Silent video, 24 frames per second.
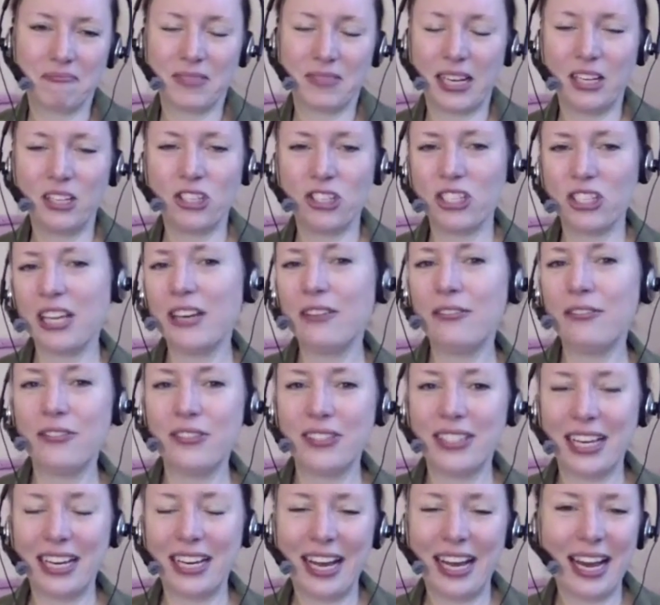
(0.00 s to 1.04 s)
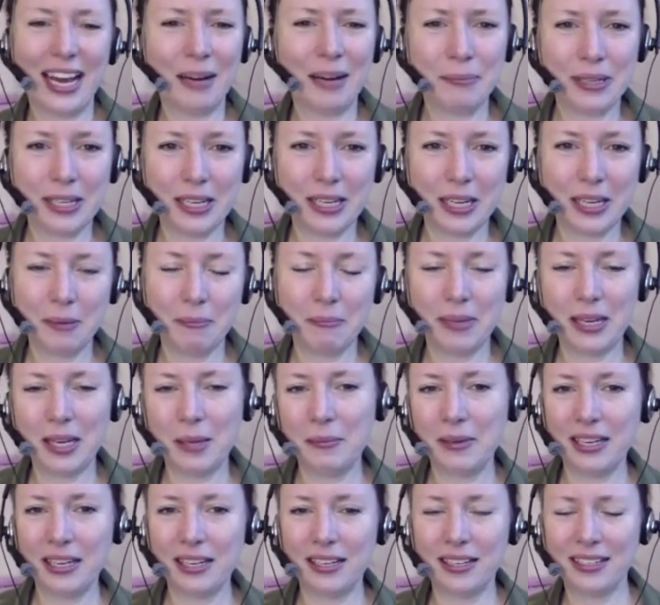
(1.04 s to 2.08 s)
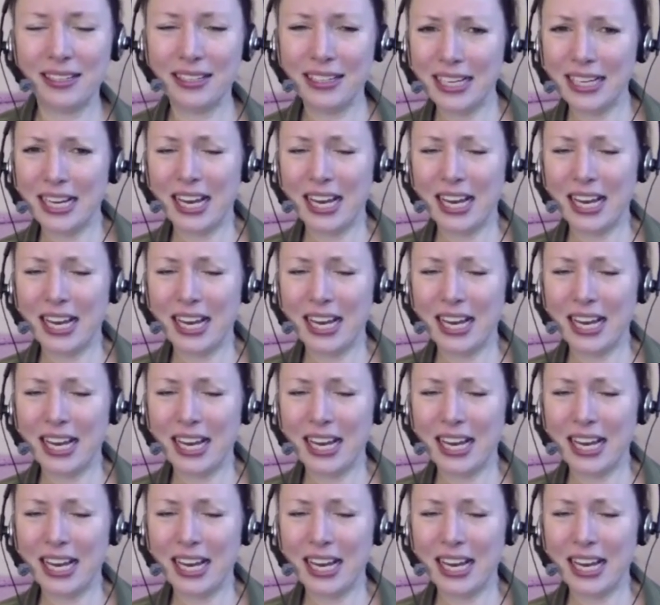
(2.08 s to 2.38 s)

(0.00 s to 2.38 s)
a shift that happened, maybe a